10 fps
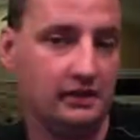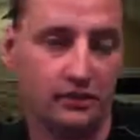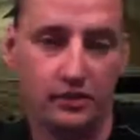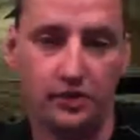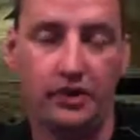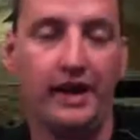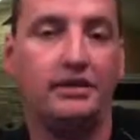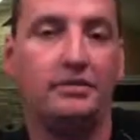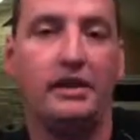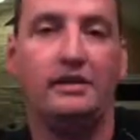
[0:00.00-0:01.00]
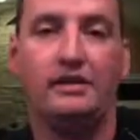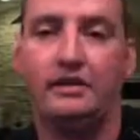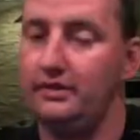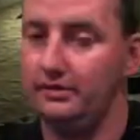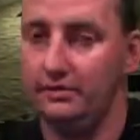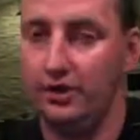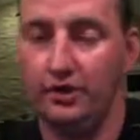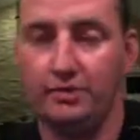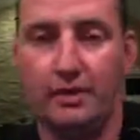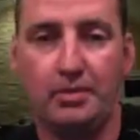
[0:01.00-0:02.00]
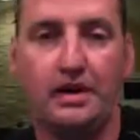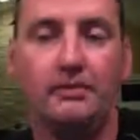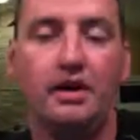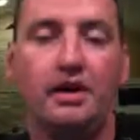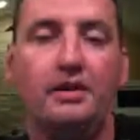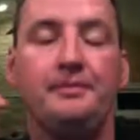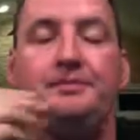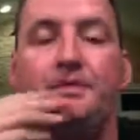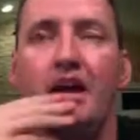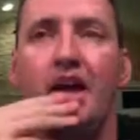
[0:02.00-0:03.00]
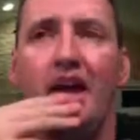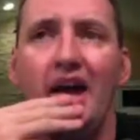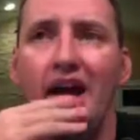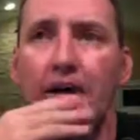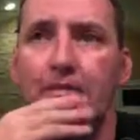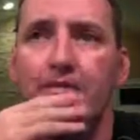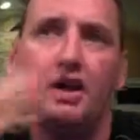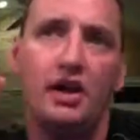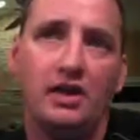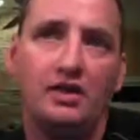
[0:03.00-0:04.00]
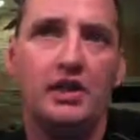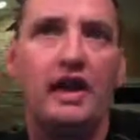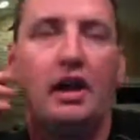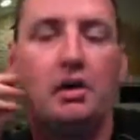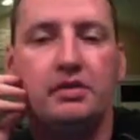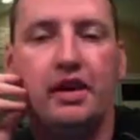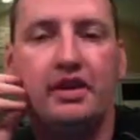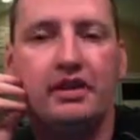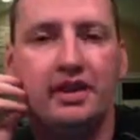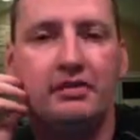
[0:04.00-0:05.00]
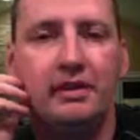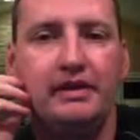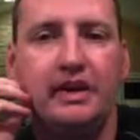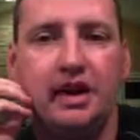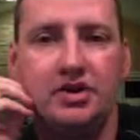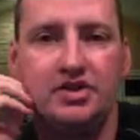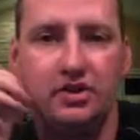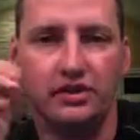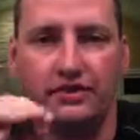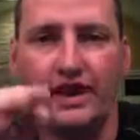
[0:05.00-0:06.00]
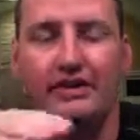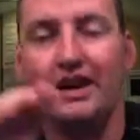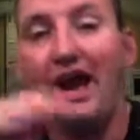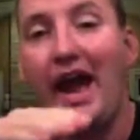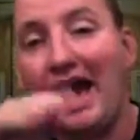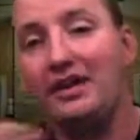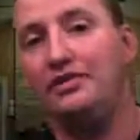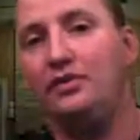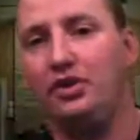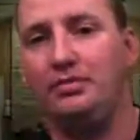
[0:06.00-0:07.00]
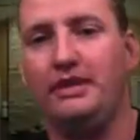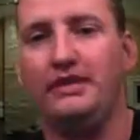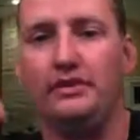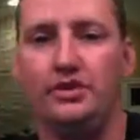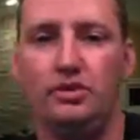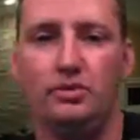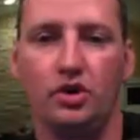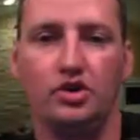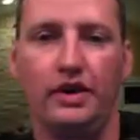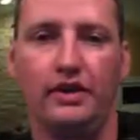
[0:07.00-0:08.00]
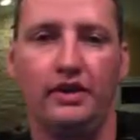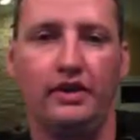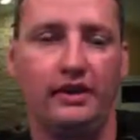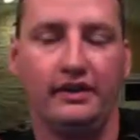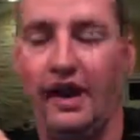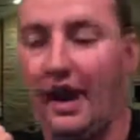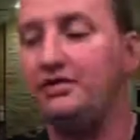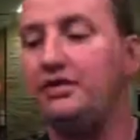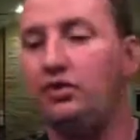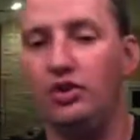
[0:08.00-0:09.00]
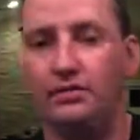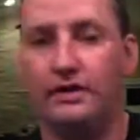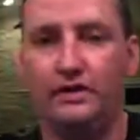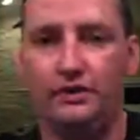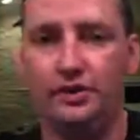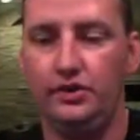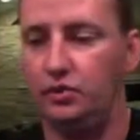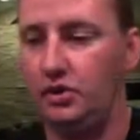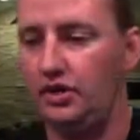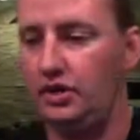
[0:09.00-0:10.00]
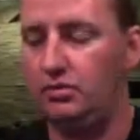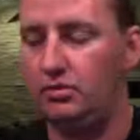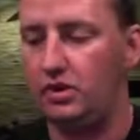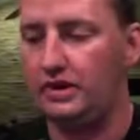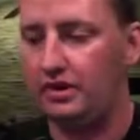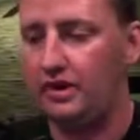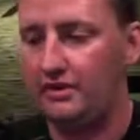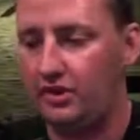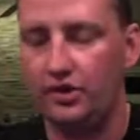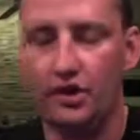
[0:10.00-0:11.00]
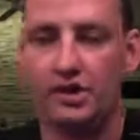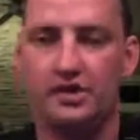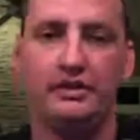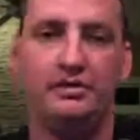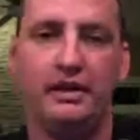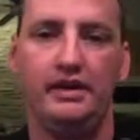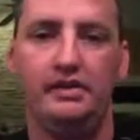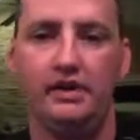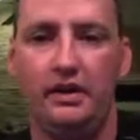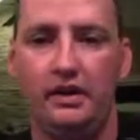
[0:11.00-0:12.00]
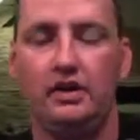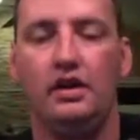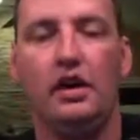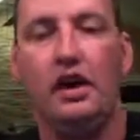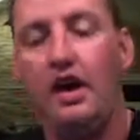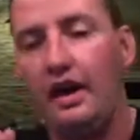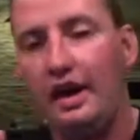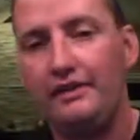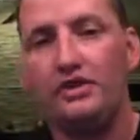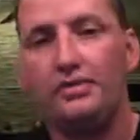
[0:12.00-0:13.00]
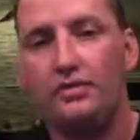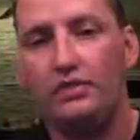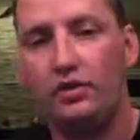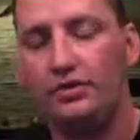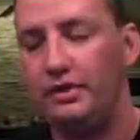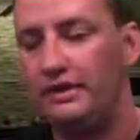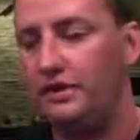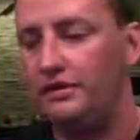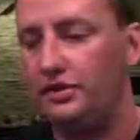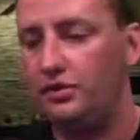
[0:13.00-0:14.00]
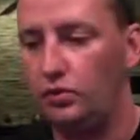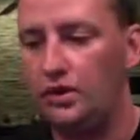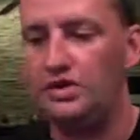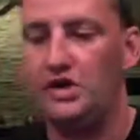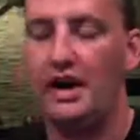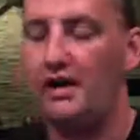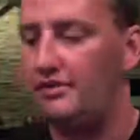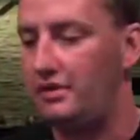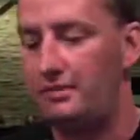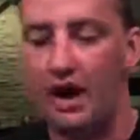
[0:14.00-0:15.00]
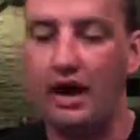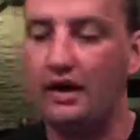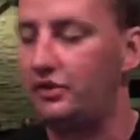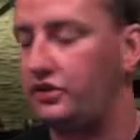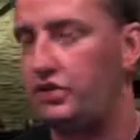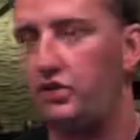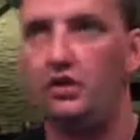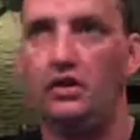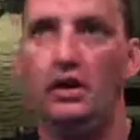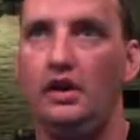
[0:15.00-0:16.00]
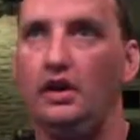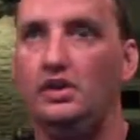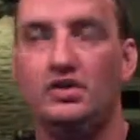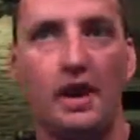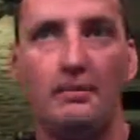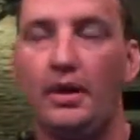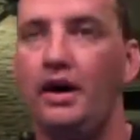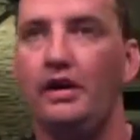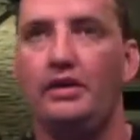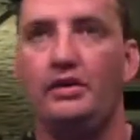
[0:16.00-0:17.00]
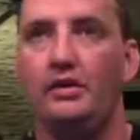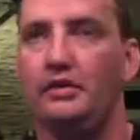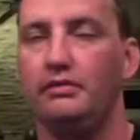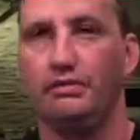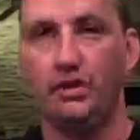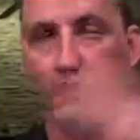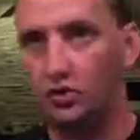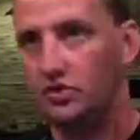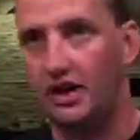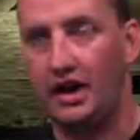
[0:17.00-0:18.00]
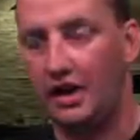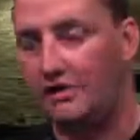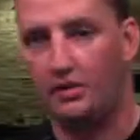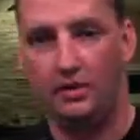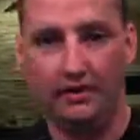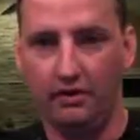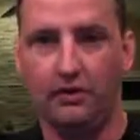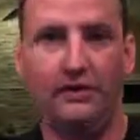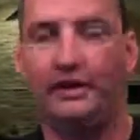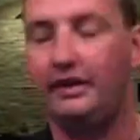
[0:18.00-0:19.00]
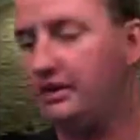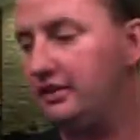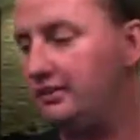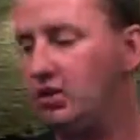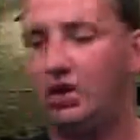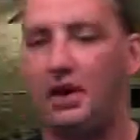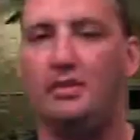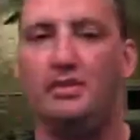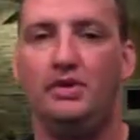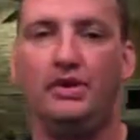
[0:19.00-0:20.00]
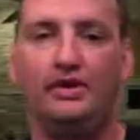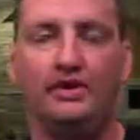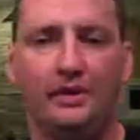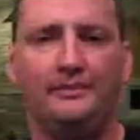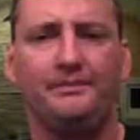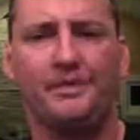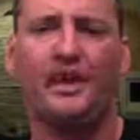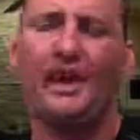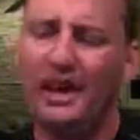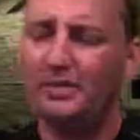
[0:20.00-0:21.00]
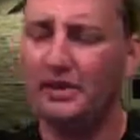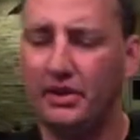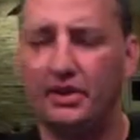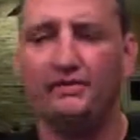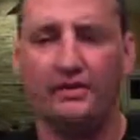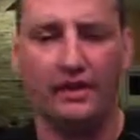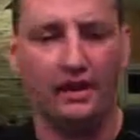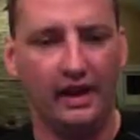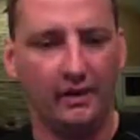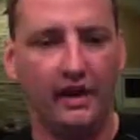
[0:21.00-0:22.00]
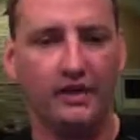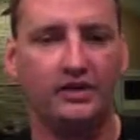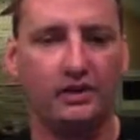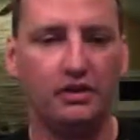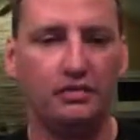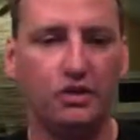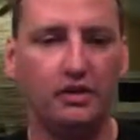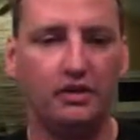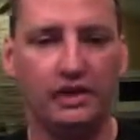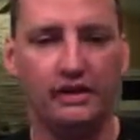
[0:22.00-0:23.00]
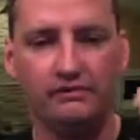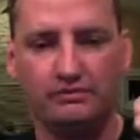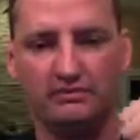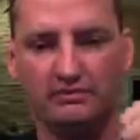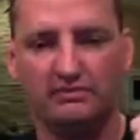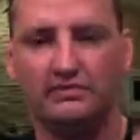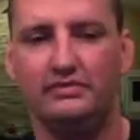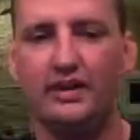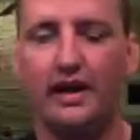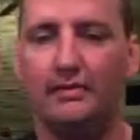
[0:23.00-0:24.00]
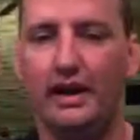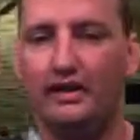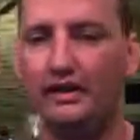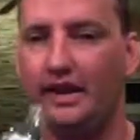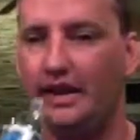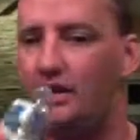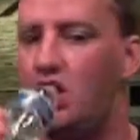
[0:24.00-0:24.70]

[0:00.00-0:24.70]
Of course, Rackspace is always my bread and butter. So that helped kind of speed the knowledge on the fact that I had to force myself to do more cloudy things. I have to force myself to use OneNote more because I don't have all the hard drive space over here. I have to force myself to use OneDrive or Box or Dropbox or Google Drive or whatever ridiculous program I'm using. So it's been good. Anyway, Surface Pro 3, not a bad guy.